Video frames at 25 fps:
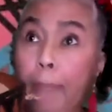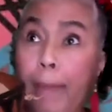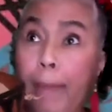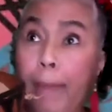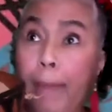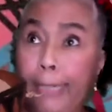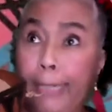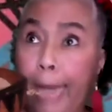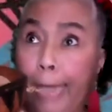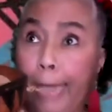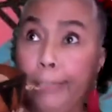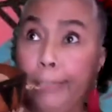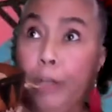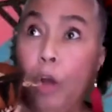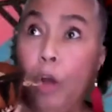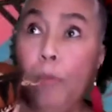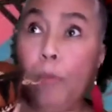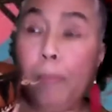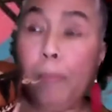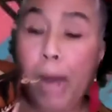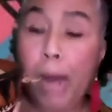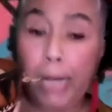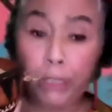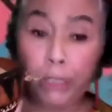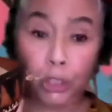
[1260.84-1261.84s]
may not know
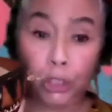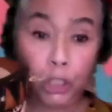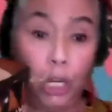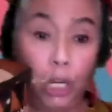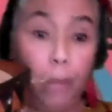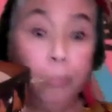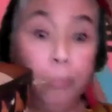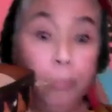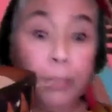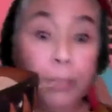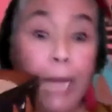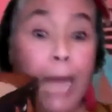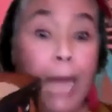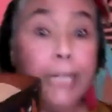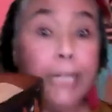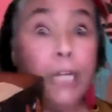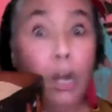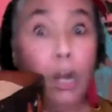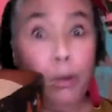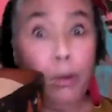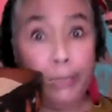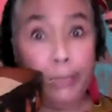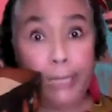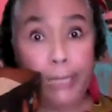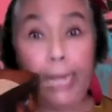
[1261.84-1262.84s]
much, but I
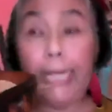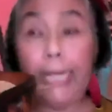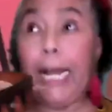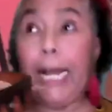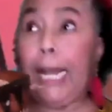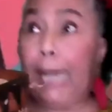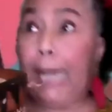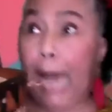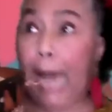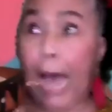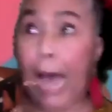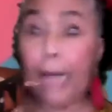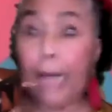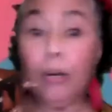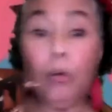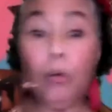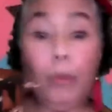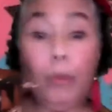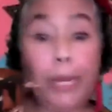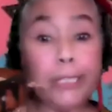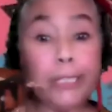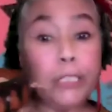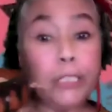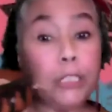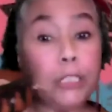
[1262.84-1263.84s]
know it take a lot of
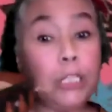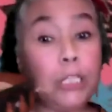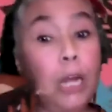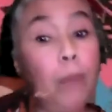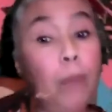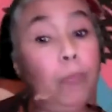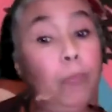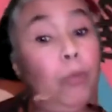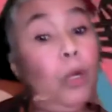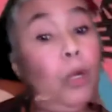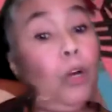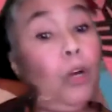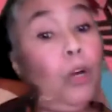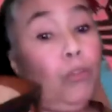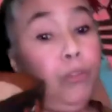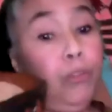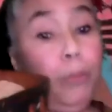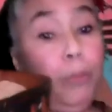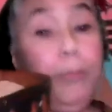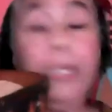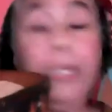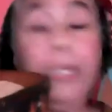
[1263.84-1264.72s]
wisdom for me